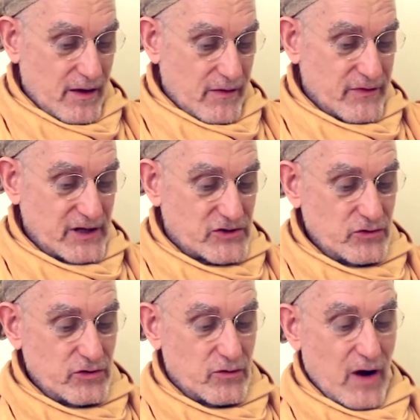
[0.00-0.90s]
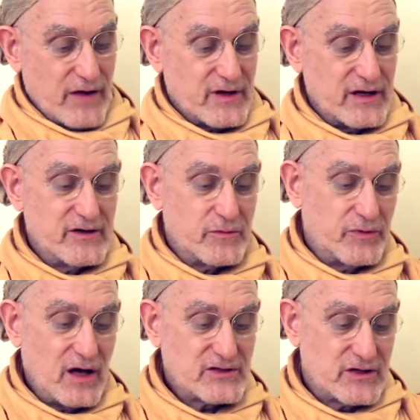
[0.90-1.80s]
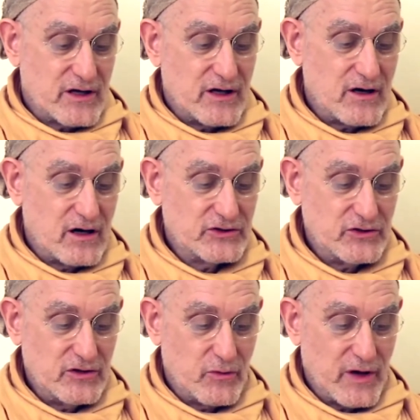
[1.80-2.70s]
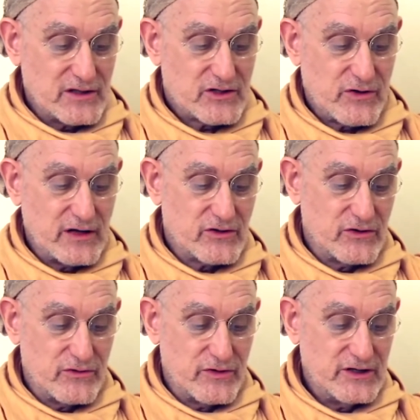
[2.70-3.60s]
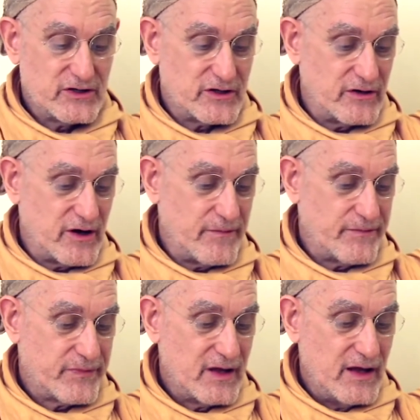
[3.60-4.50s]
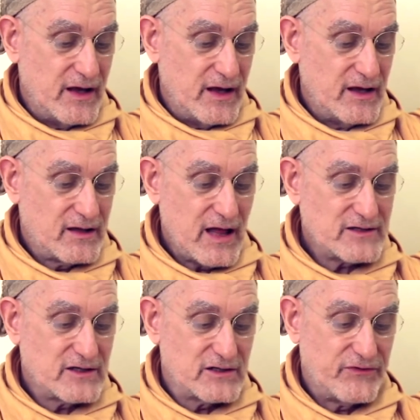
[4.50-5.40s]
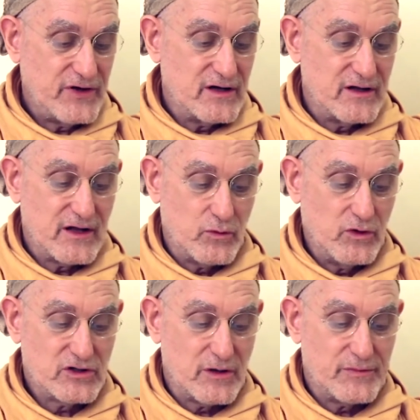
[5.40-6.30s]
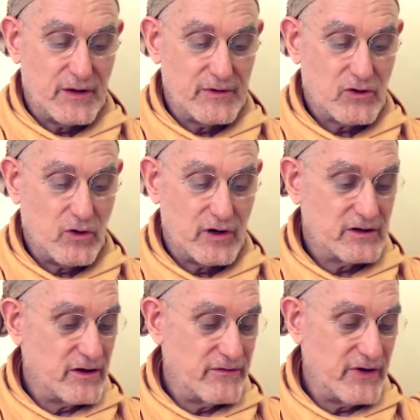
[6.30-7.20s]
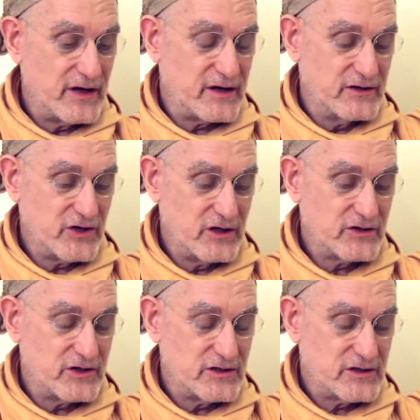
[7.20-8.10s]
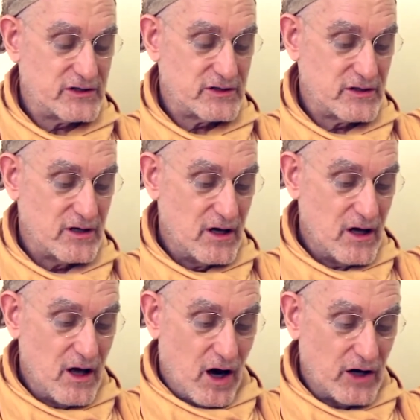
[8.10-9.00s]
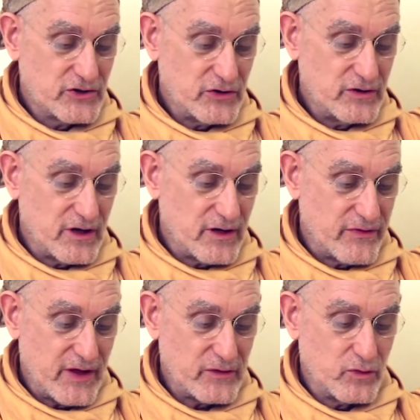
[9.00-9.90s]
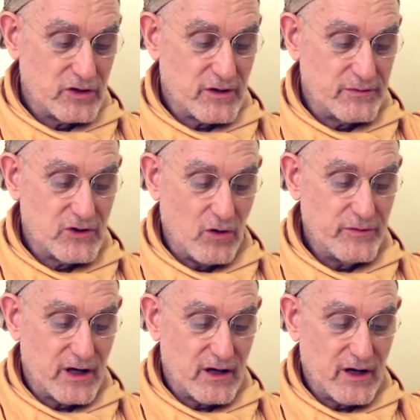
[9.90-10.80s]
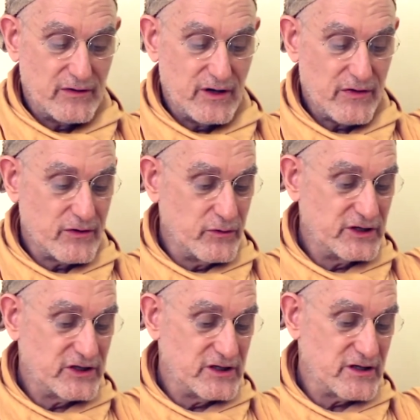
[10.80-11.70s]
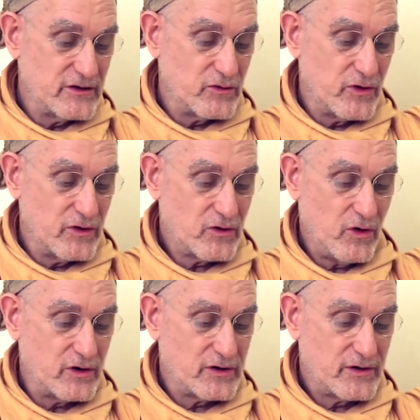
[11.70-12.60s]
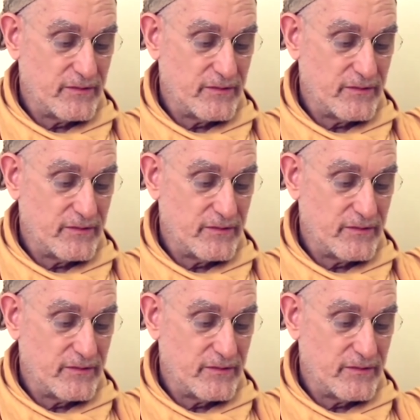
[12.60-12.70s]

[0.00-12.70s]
They soon arrived at Indraprastha, and Arjuna went straight to Yudhishthira. He clasped his feet and then worshipped him according to the Vedic injunctions. Arjuna then worshipped Domya and the other rishis in the royal court.